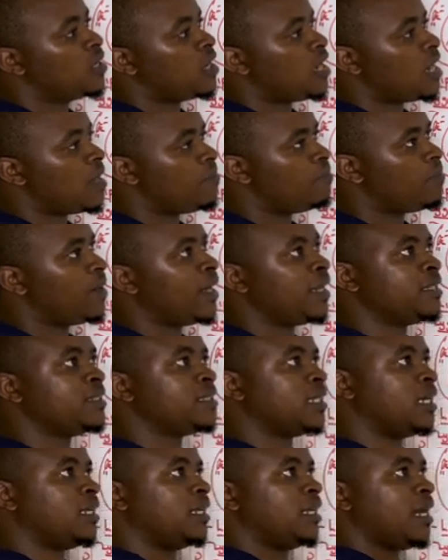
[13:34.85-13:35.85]
apart
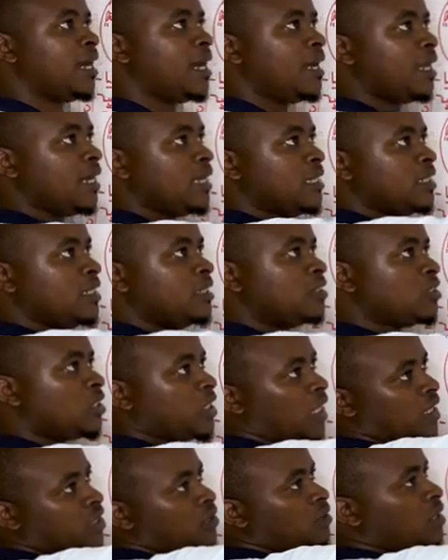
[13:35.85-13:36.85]
and align,
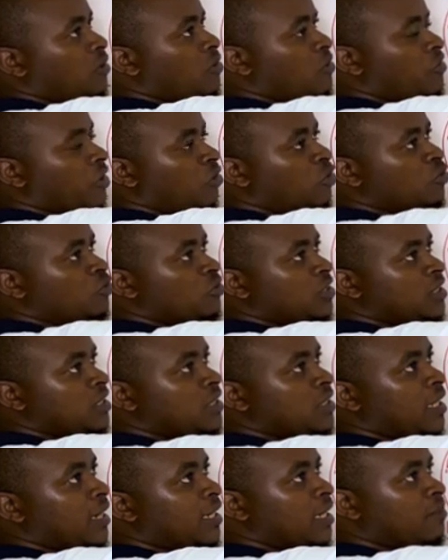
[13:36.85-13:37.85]
as the way we are going to see
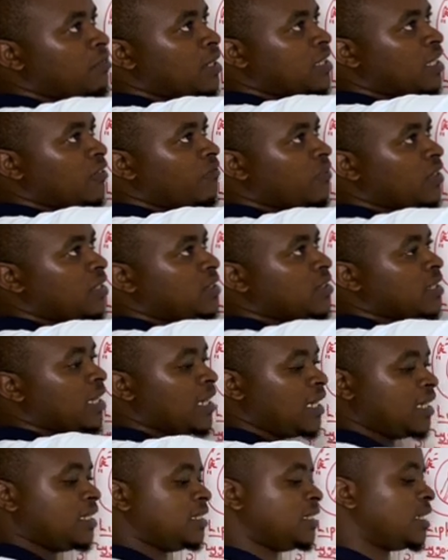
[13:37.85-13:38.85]
it under metaphase,
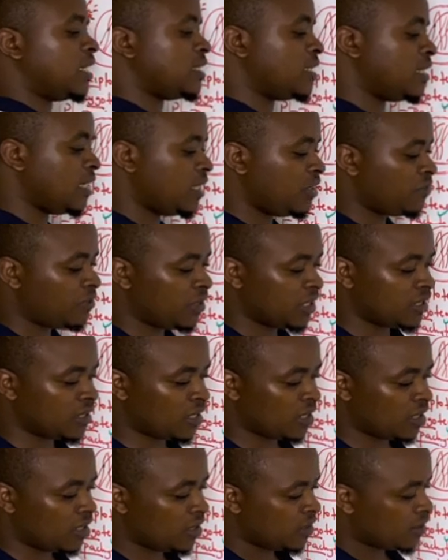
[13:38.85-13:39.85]
aligning at the equator
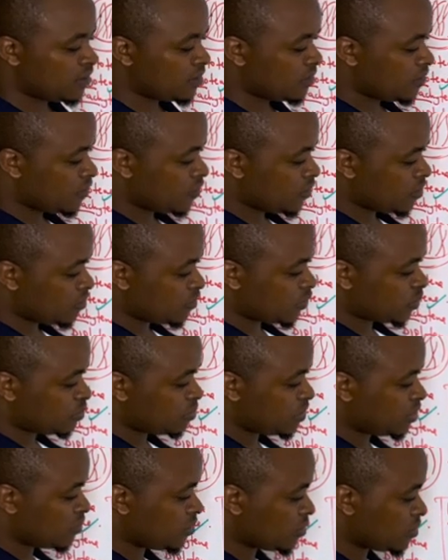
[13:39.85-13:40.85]
of
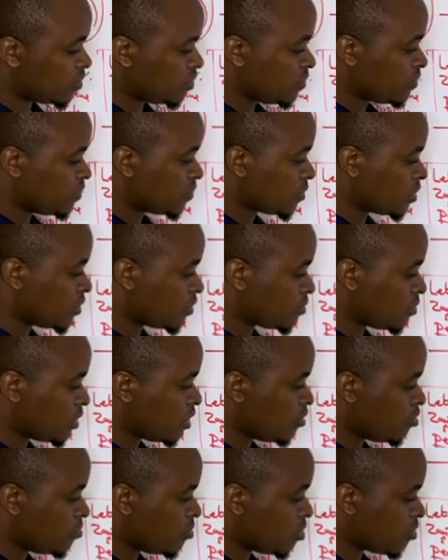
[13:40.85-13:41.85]
spin. So the
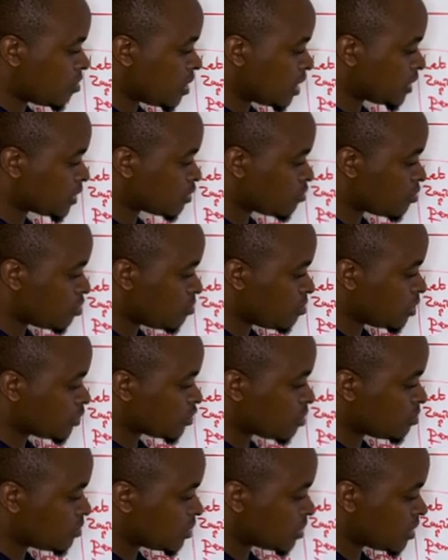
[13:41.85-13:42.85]
homologous
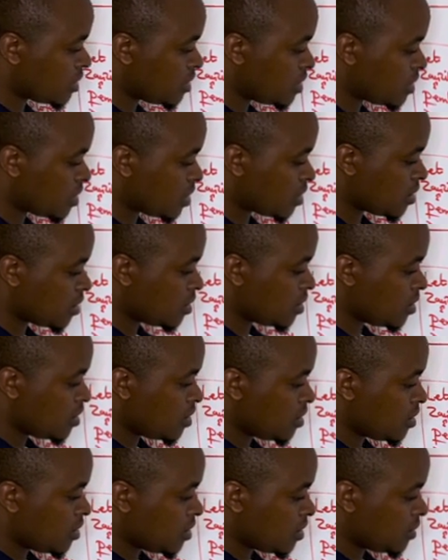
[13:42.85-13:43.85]
chromosomes here,
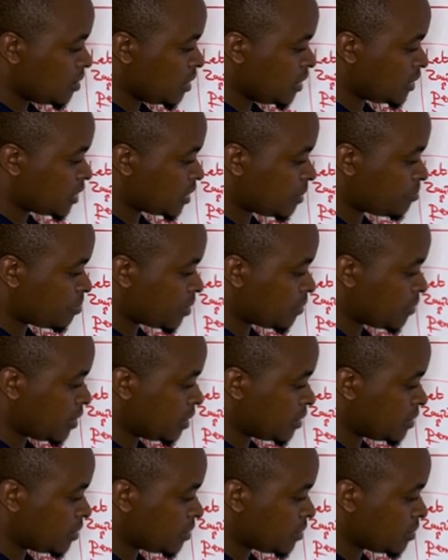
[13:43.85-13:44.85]
they
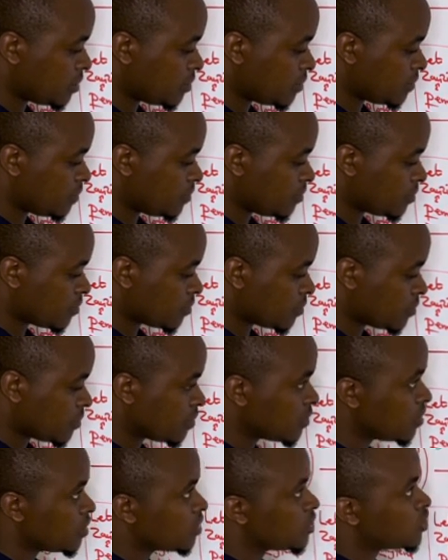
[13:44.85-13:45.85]
separate.
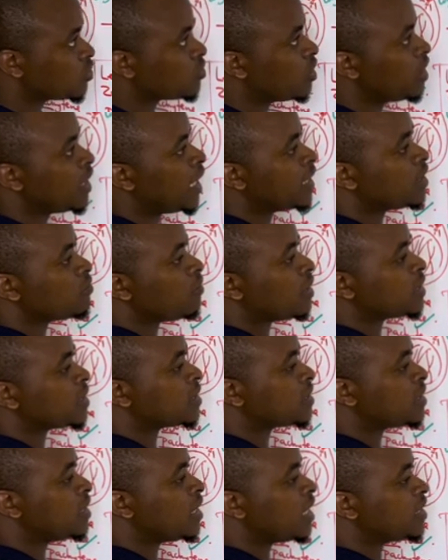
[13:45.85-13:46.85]
So here it was
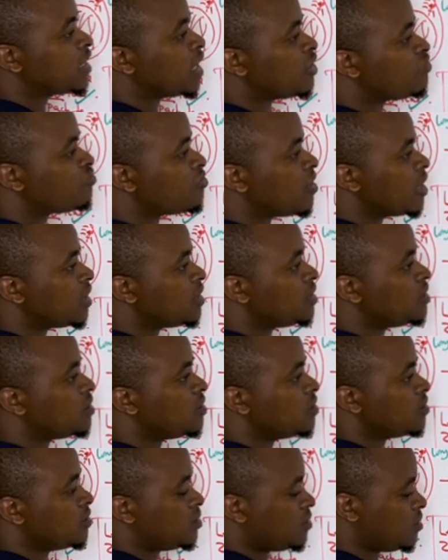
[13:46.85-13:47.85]
still a tetrad,
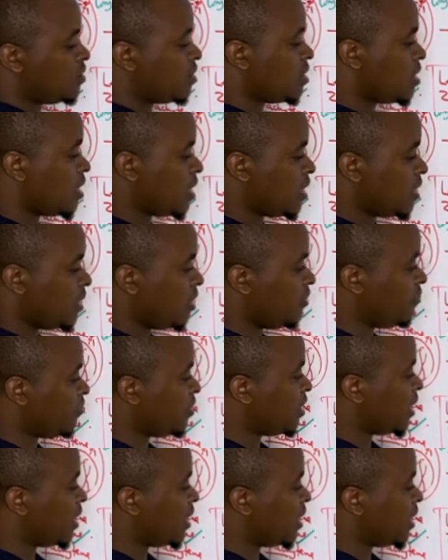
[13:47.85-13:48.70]
and even